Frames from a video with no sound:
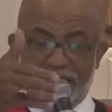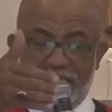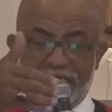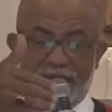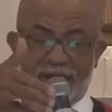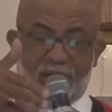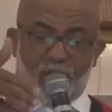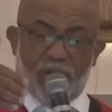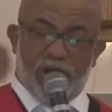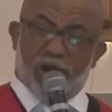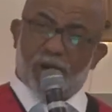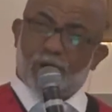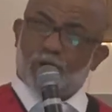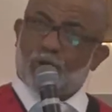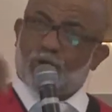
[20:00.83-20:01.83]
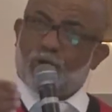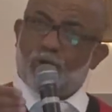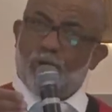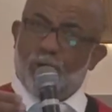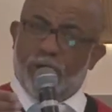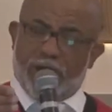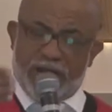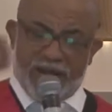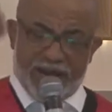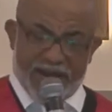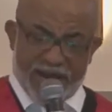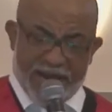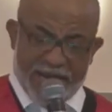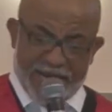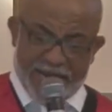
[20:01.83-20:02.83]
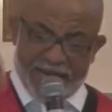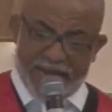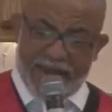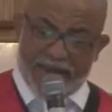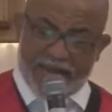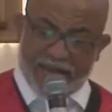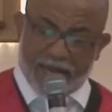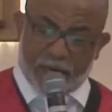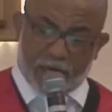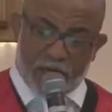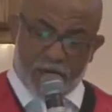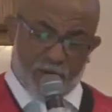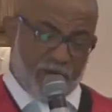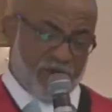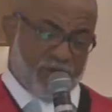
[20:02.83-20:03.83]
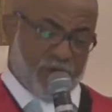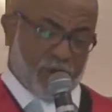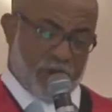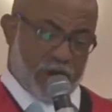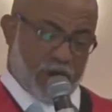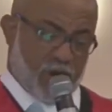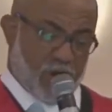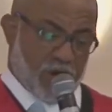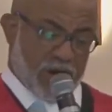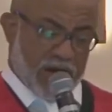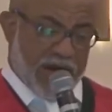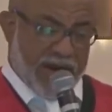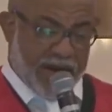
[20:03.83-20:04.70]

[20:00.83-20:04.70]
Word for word: and we are truly naked before the Lord.